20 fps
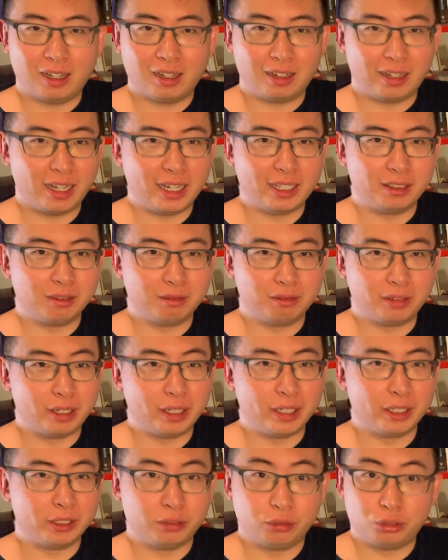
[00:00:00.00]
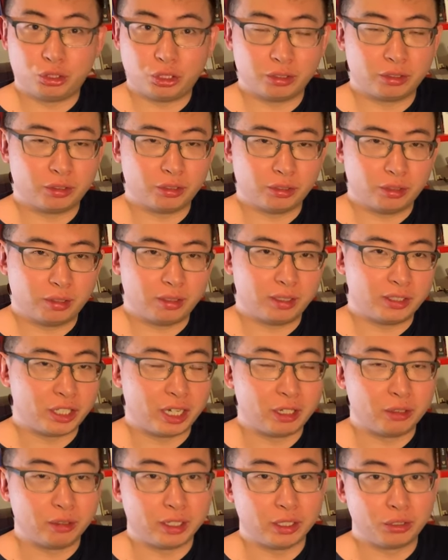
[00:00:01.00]
uh, and a very just a
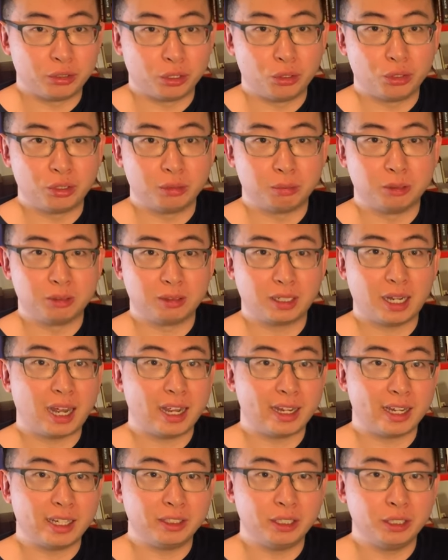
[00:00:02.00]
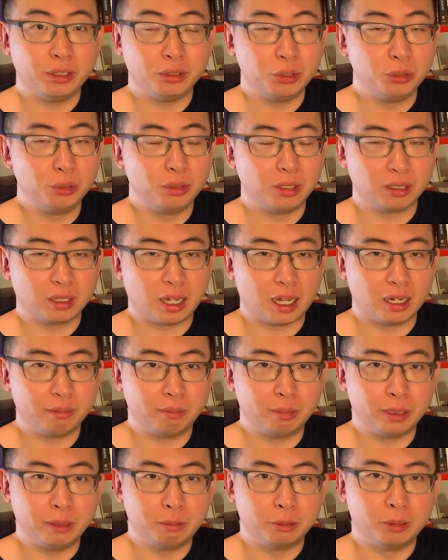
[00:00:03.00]
generally sociable guy. And he knew a lot
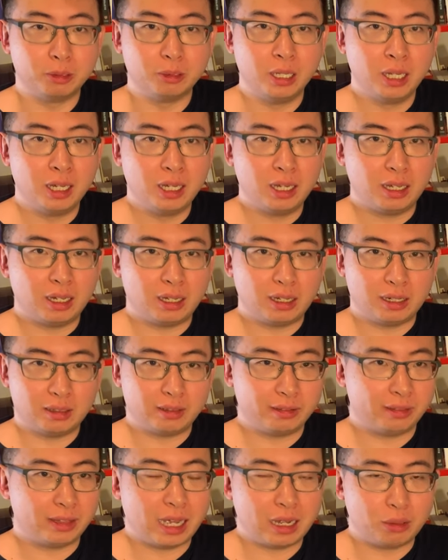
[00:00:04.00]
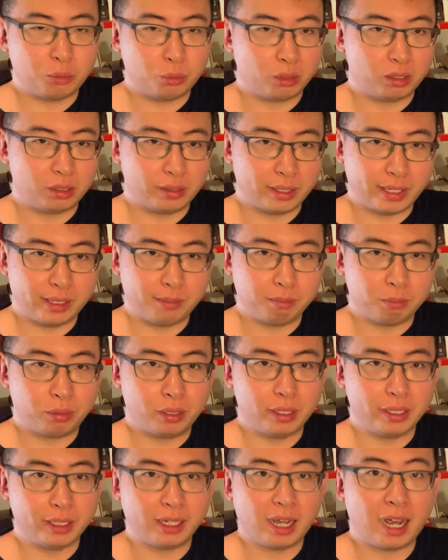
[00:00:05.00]
of people uh, that were in
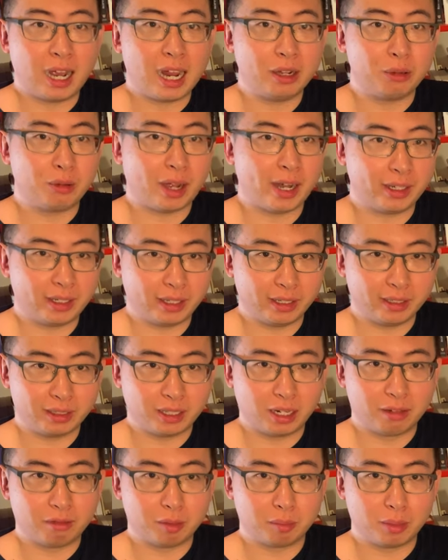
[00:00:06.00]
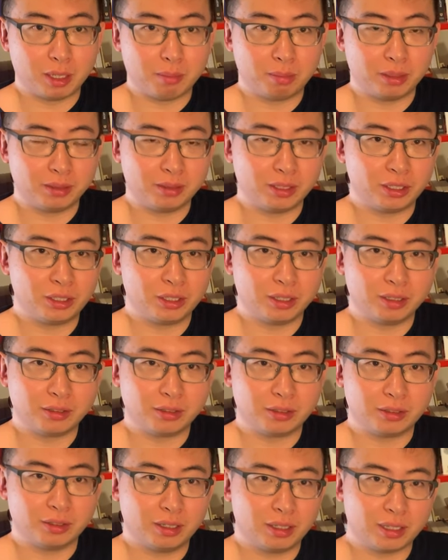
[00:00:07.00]
pretty high ranking government
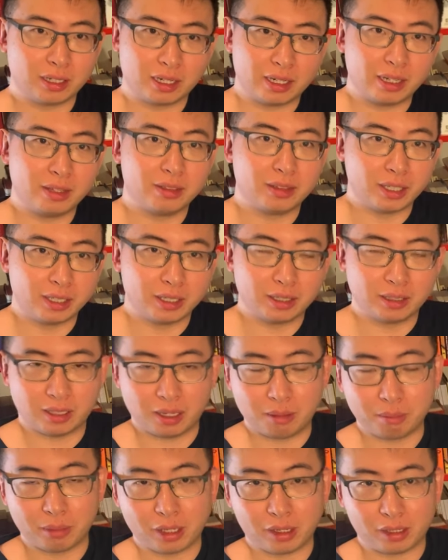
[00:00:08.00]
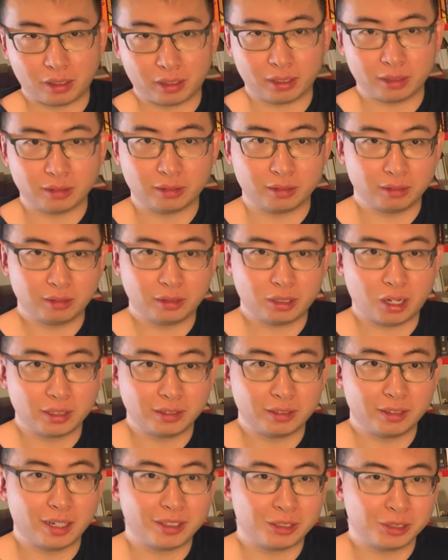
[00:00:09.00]
positions uh, in the American
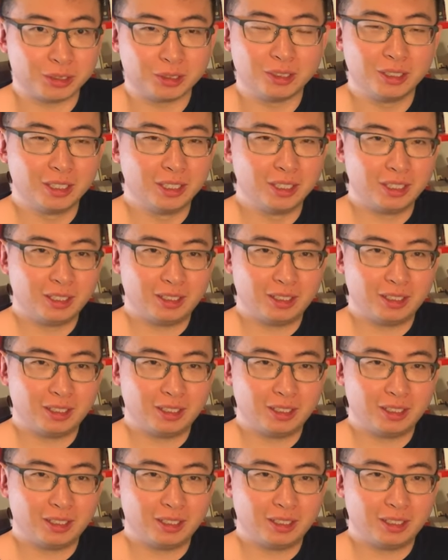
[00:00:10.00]
continental,